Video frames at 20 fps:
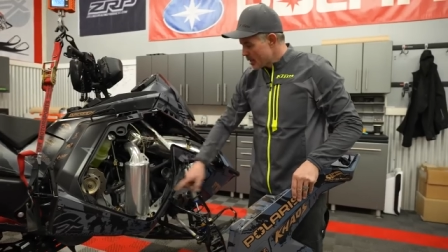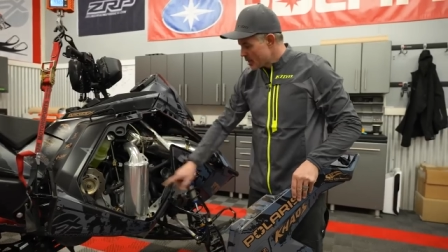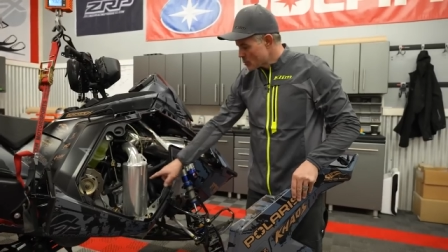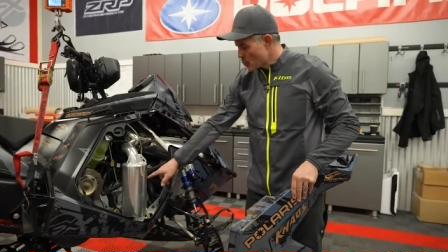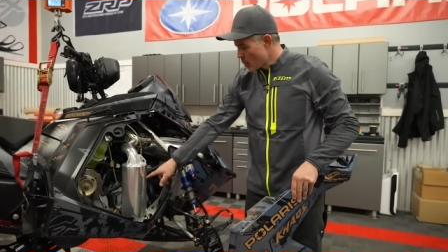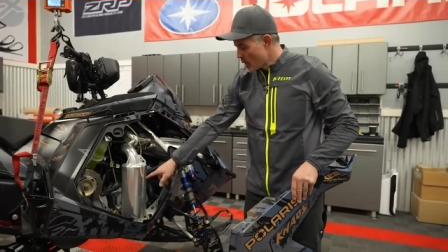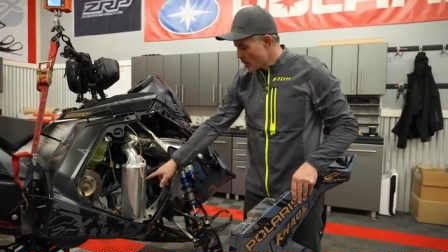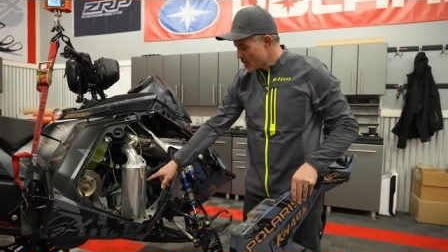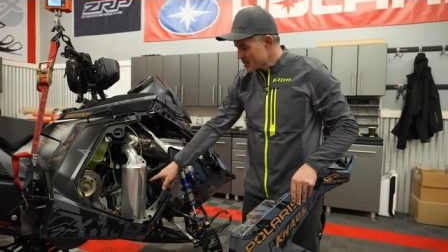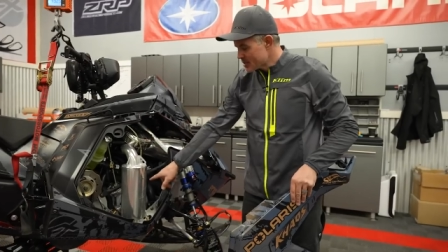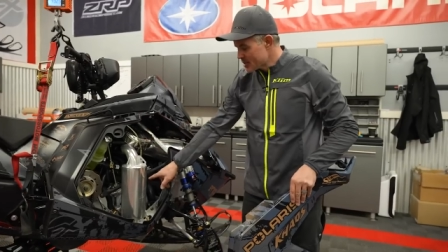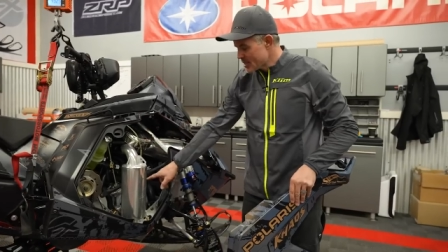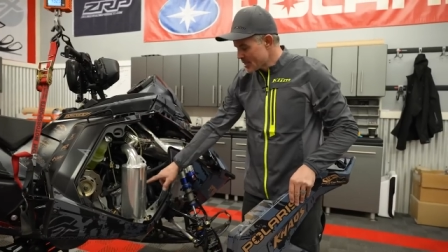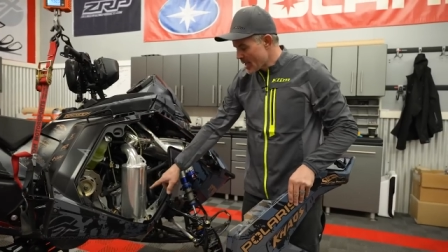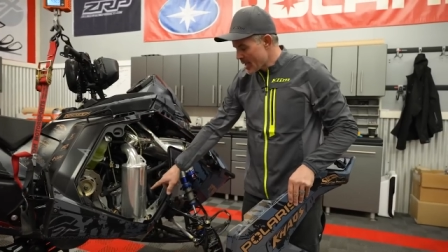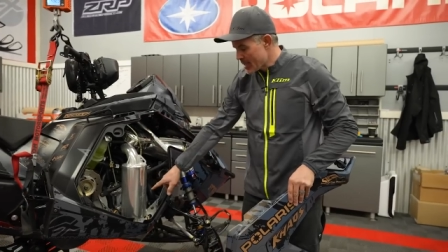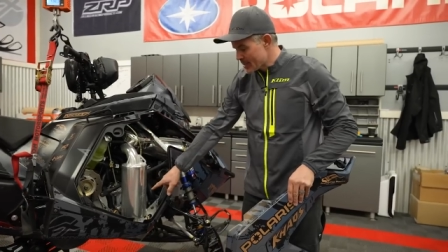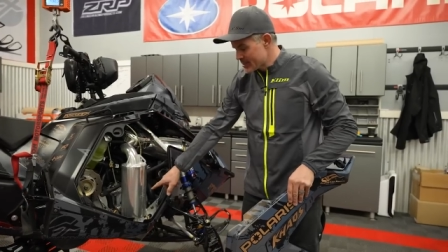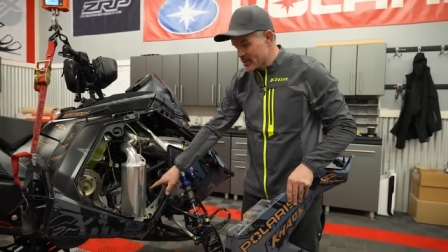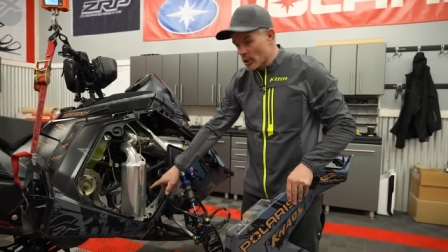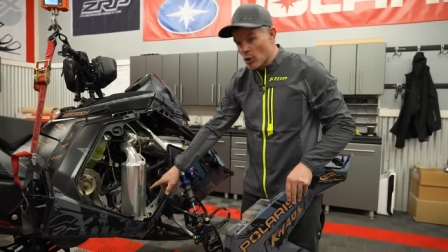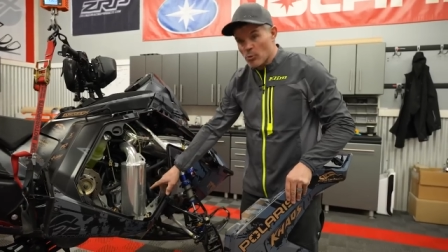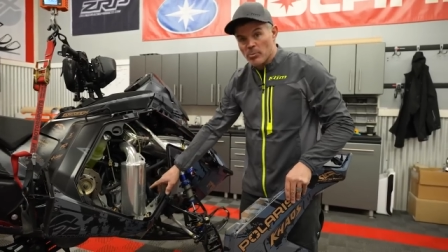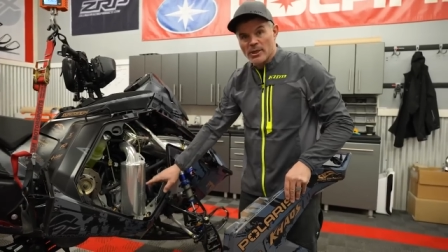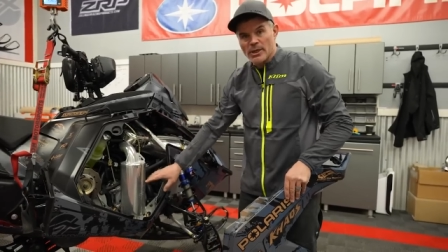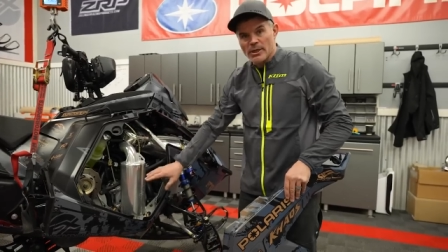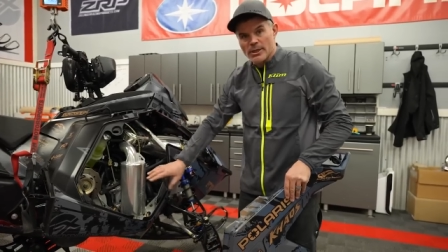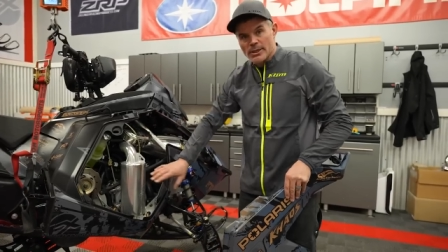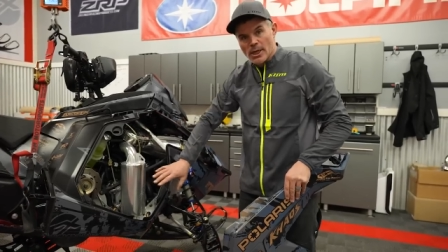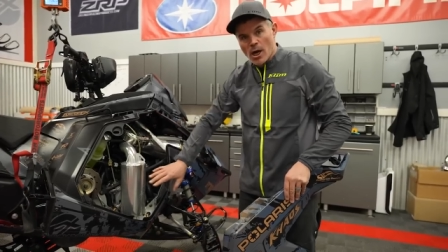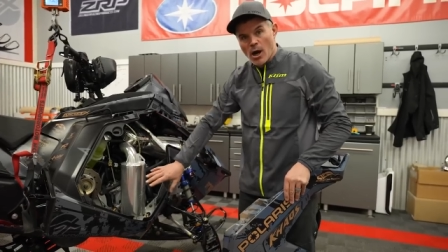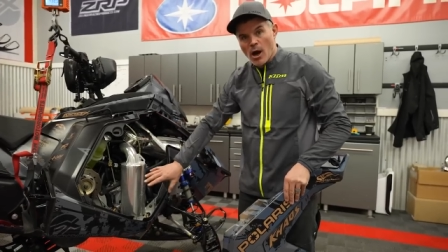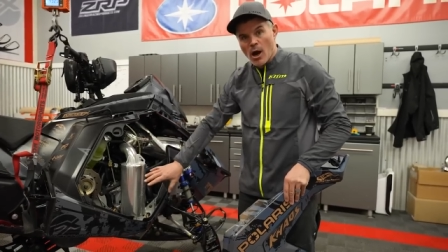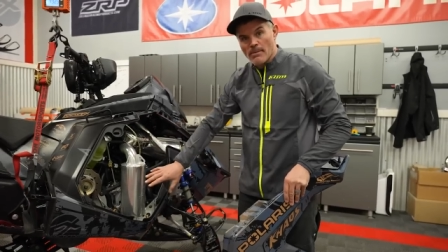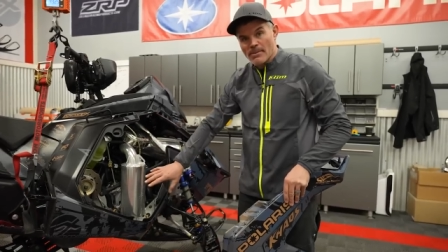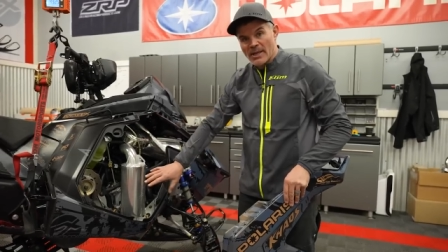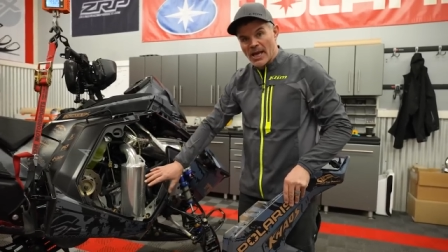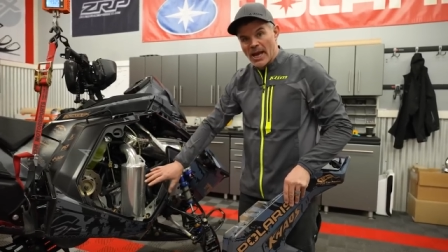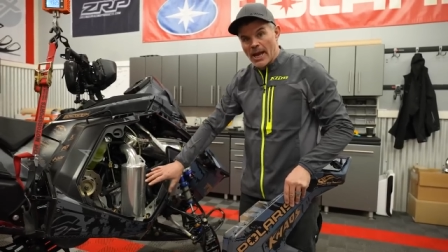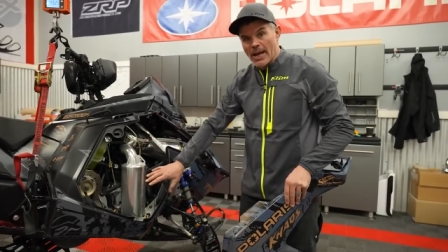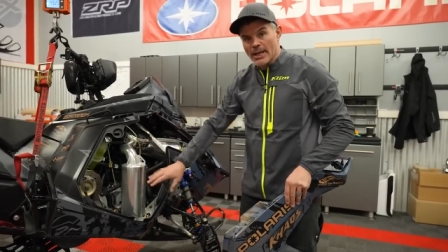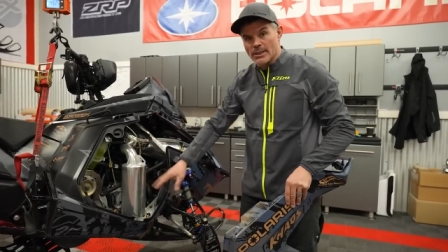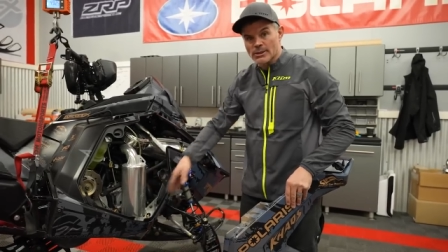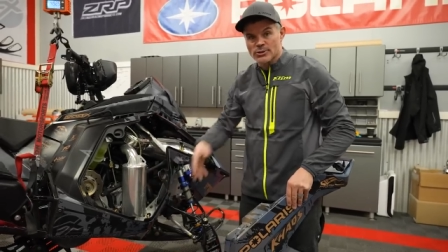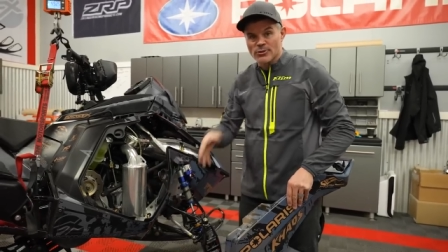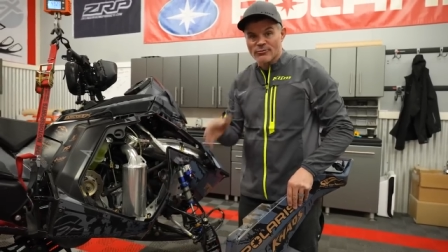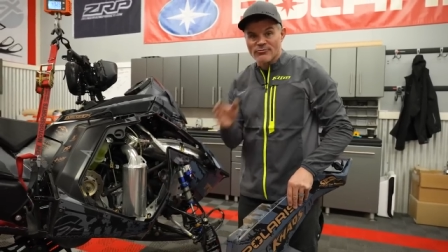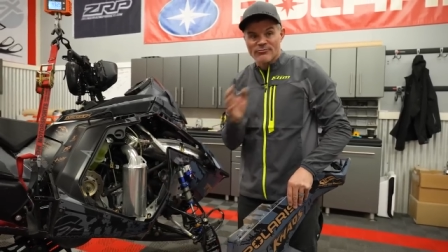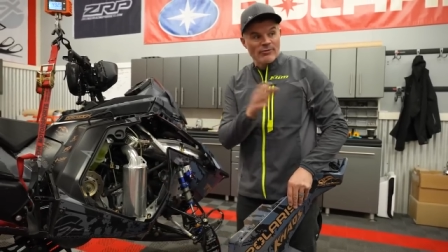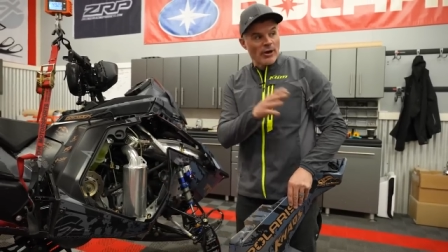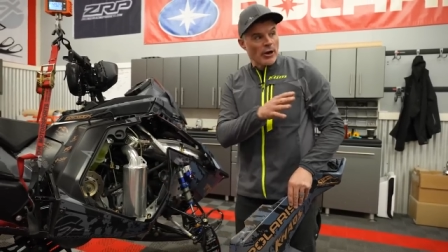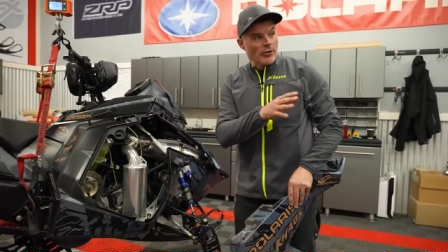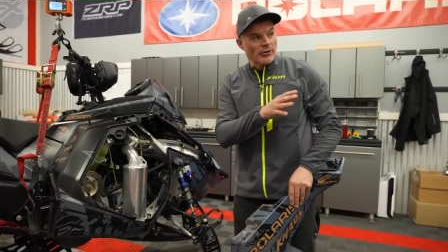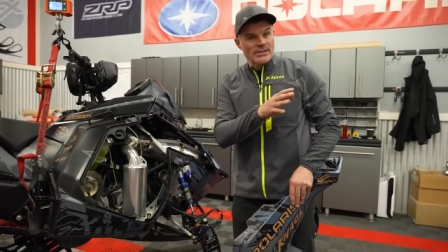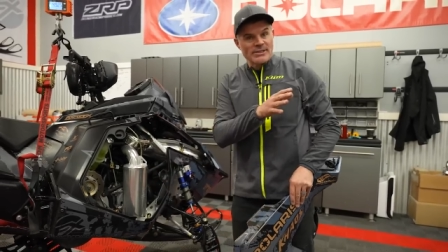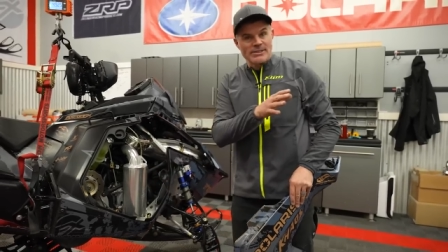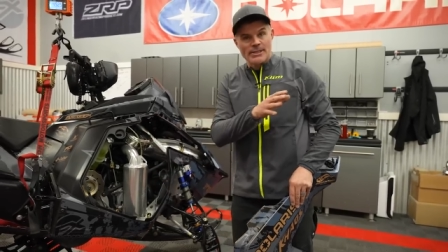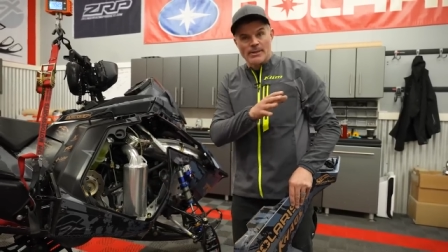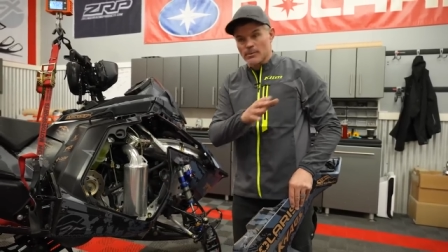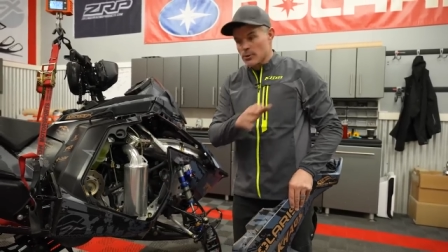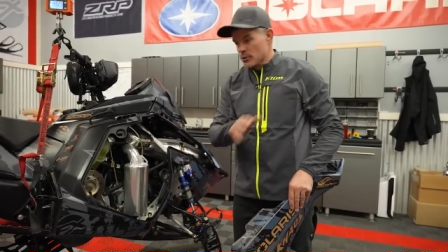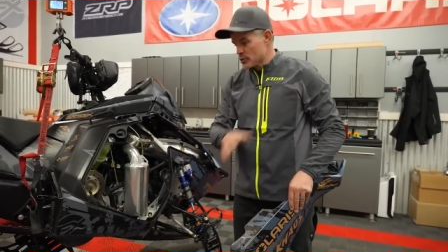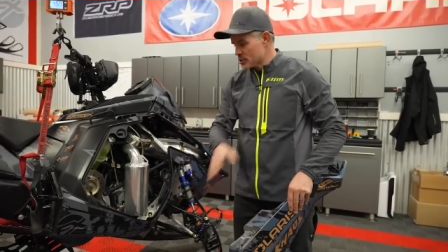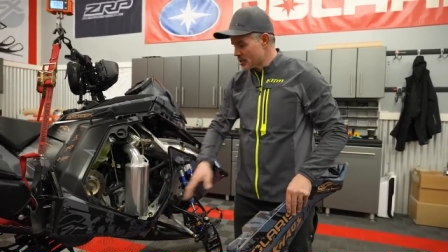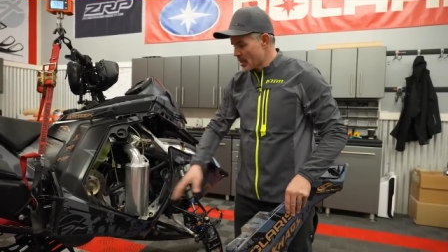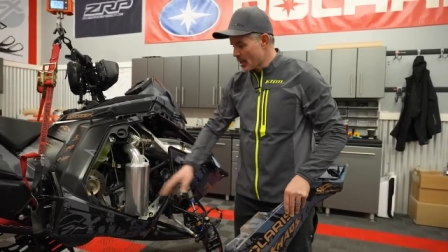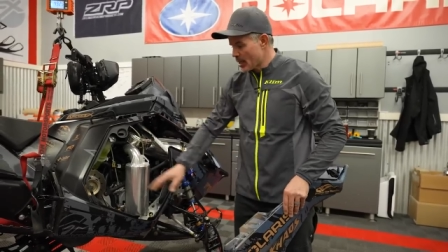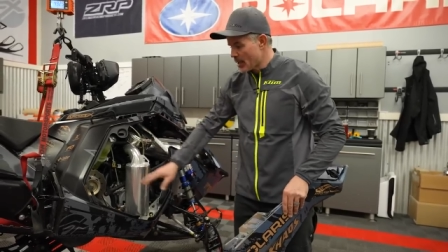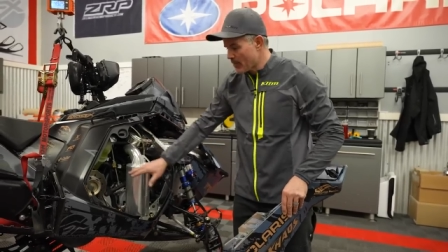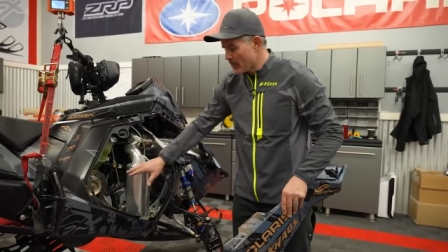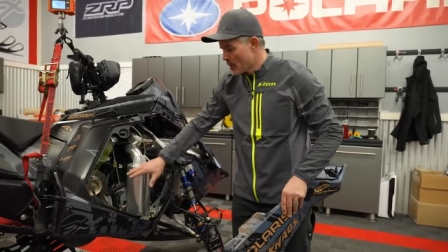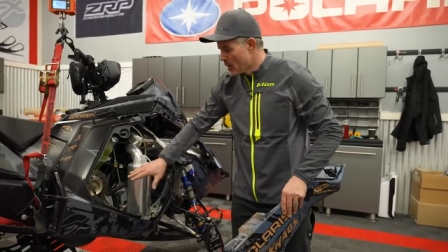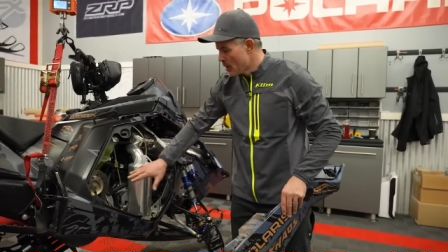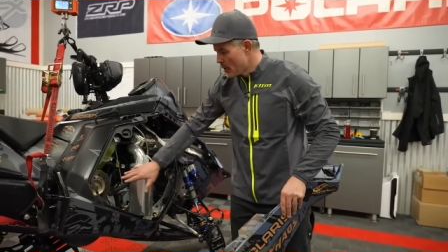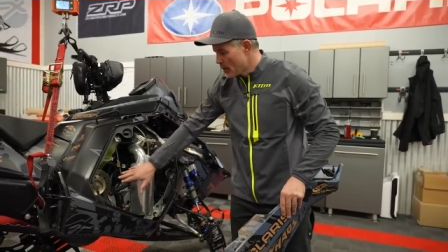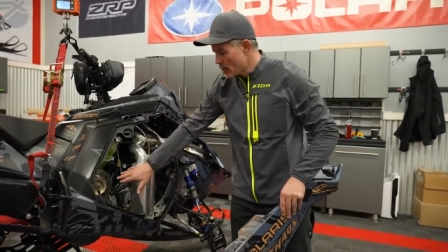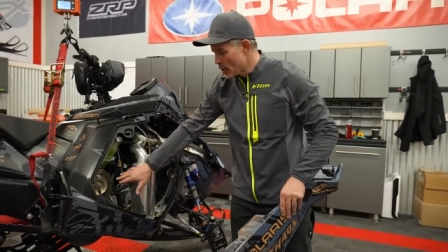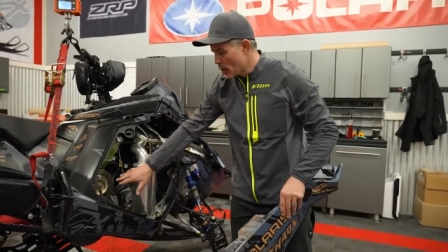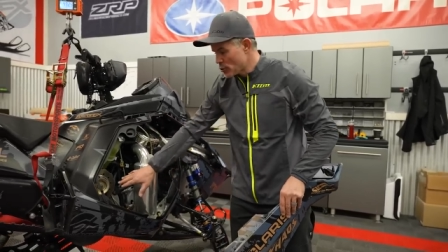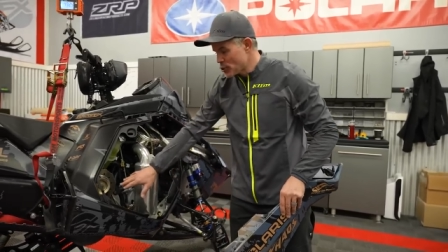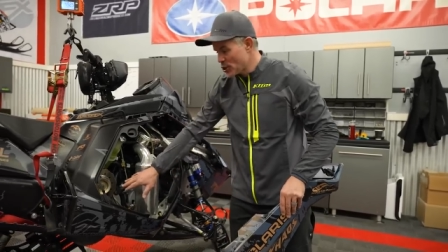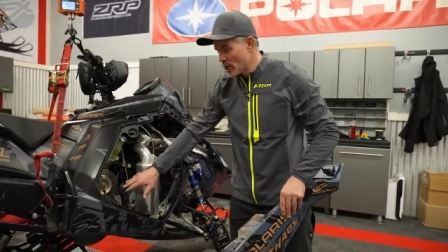as well as the SLP comp can. So very similar setup, no